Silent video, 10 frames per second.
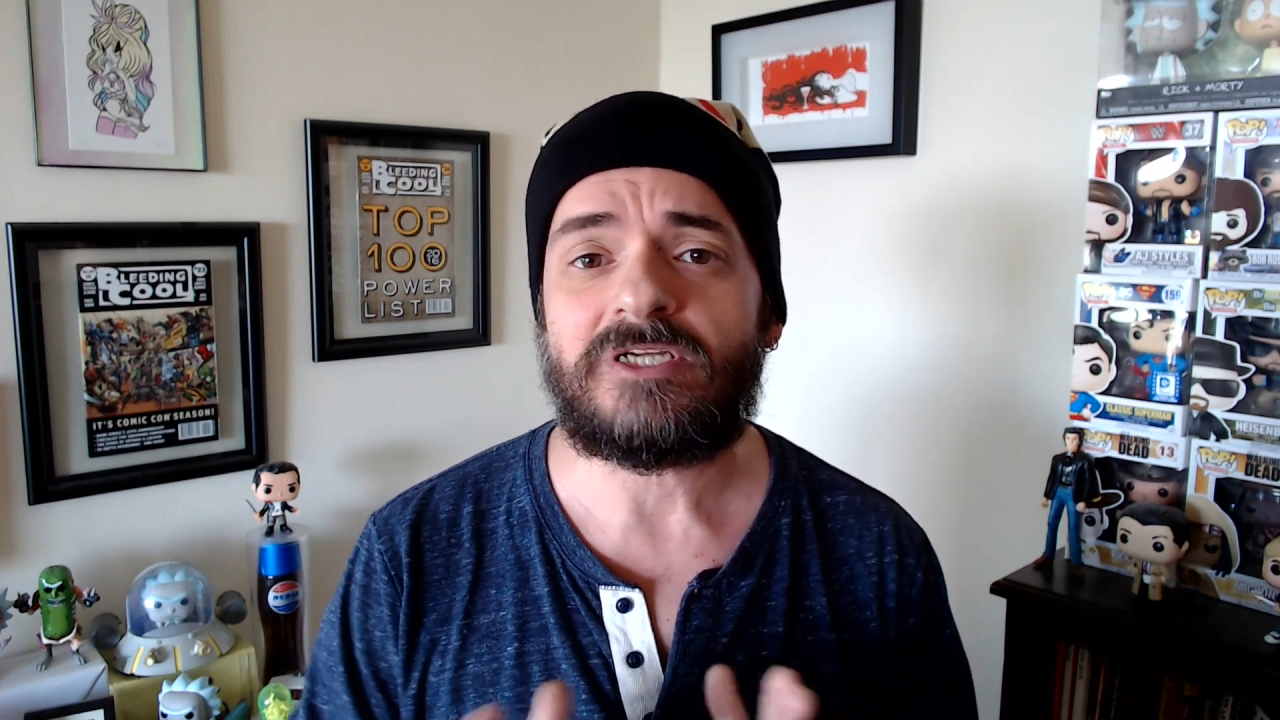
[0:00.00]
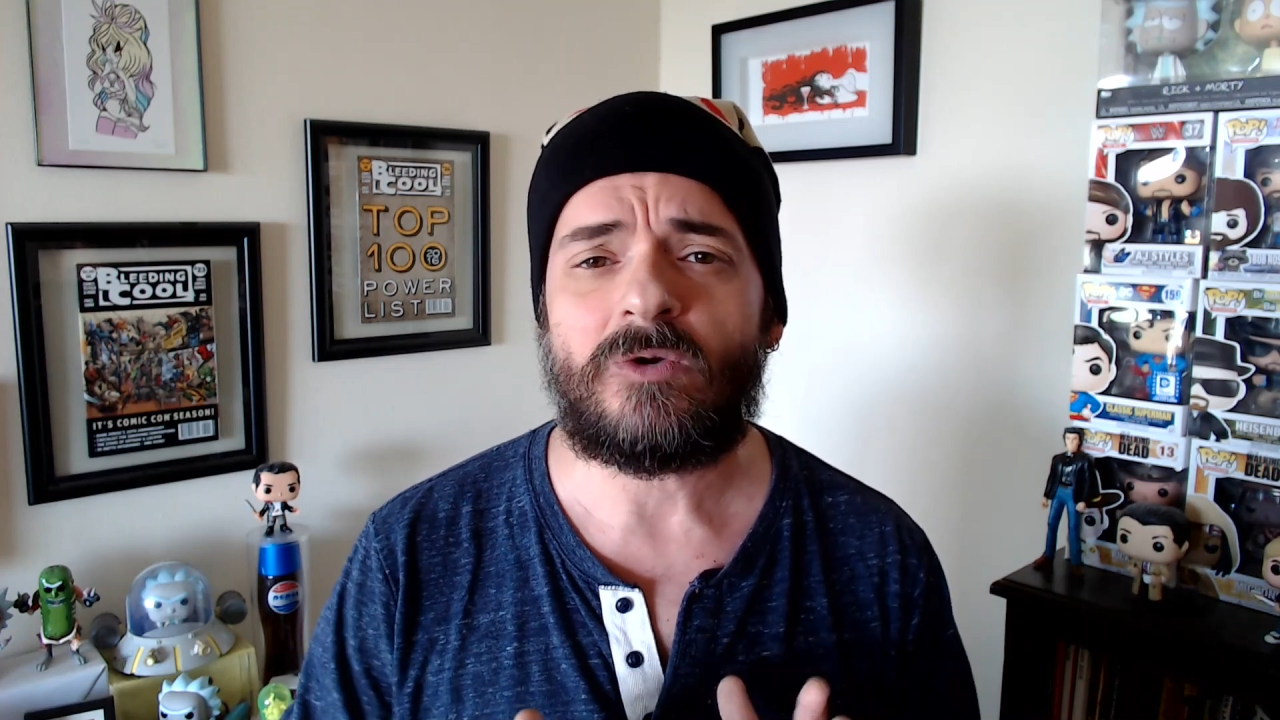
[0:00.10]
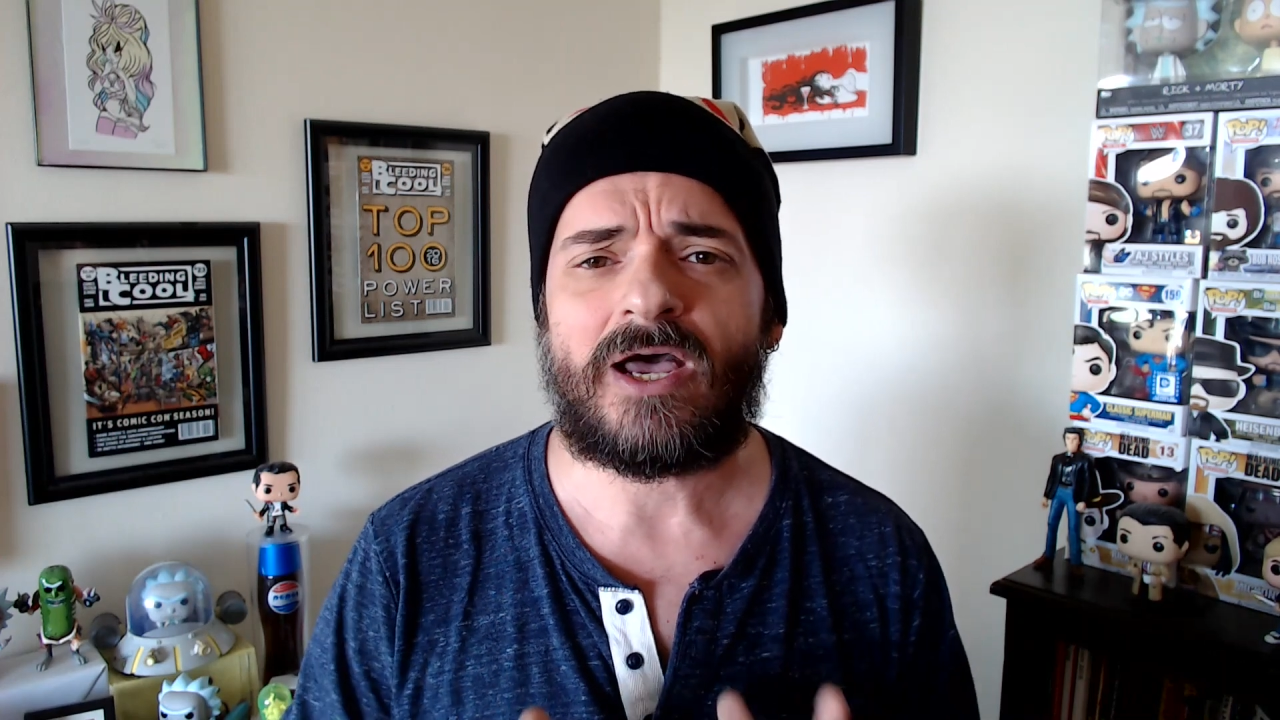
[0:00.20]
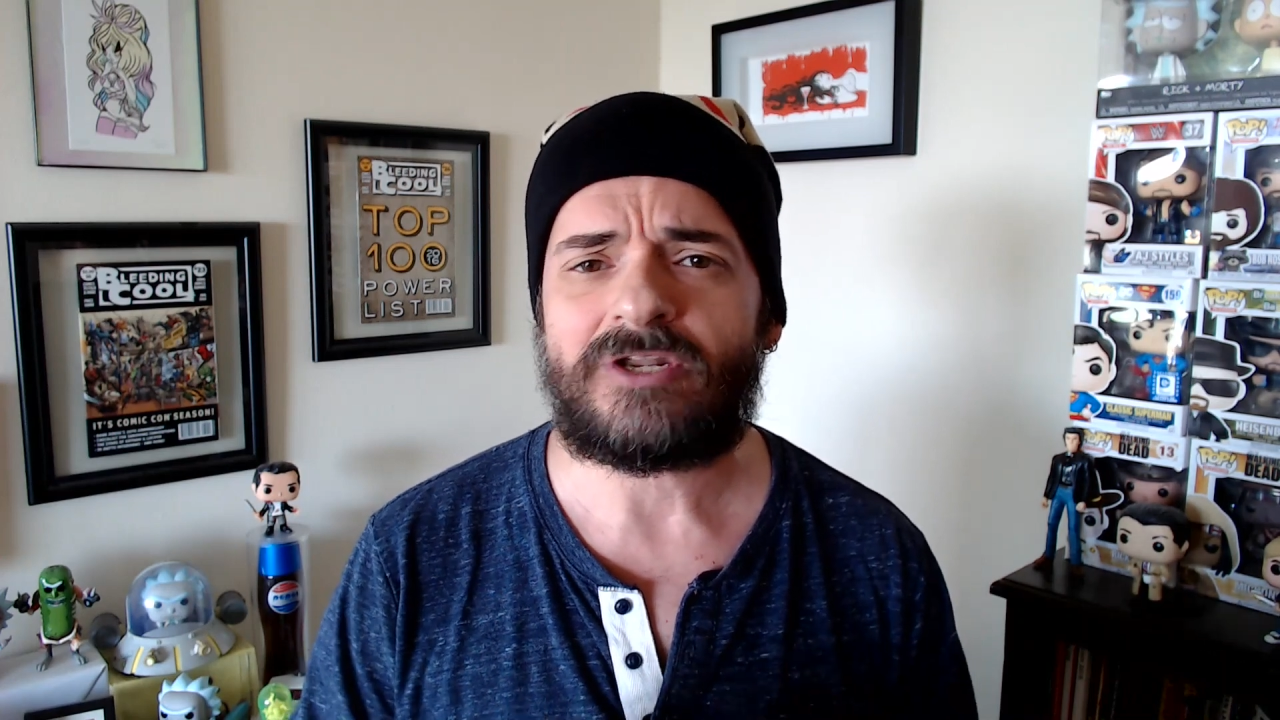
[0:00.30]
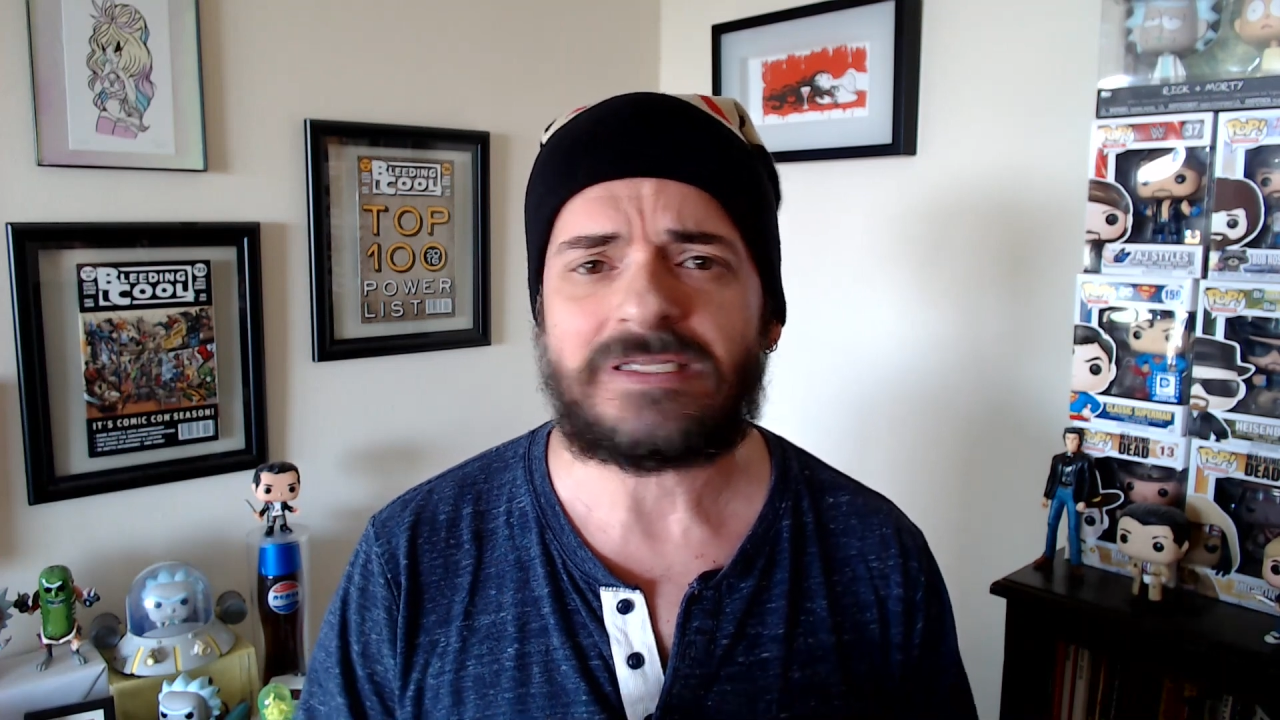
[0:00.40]
know
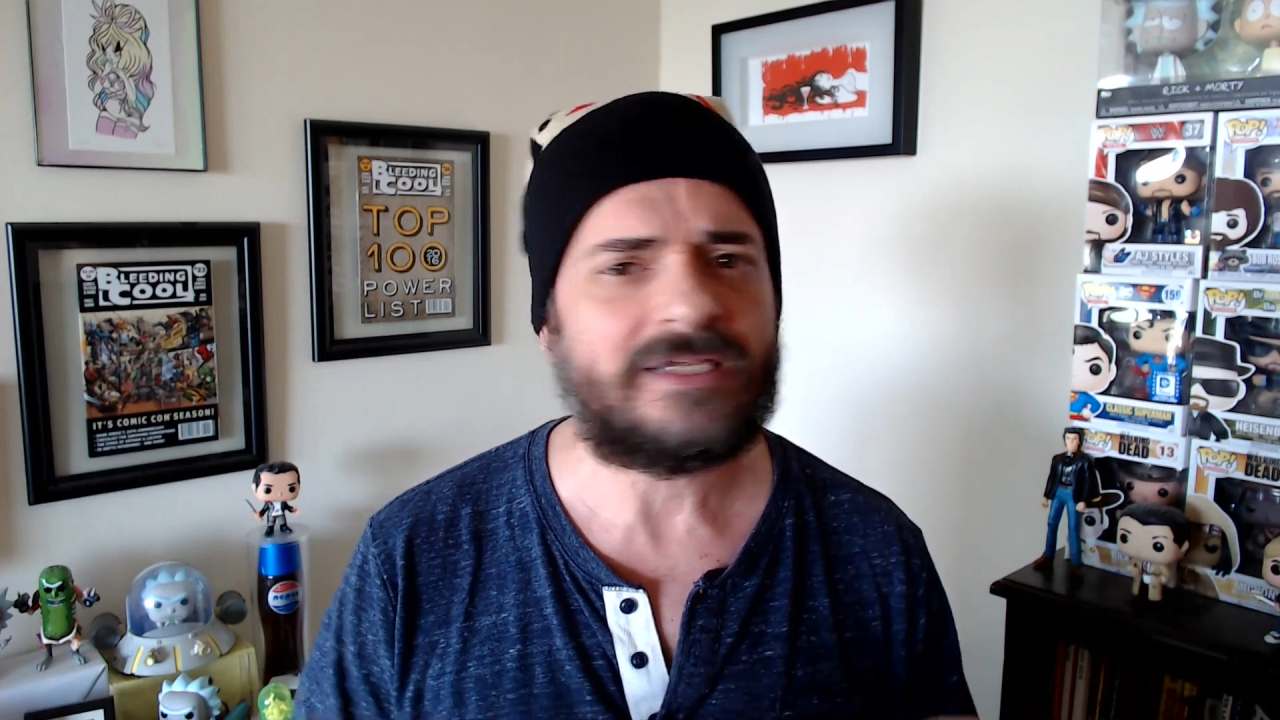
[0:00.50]
how to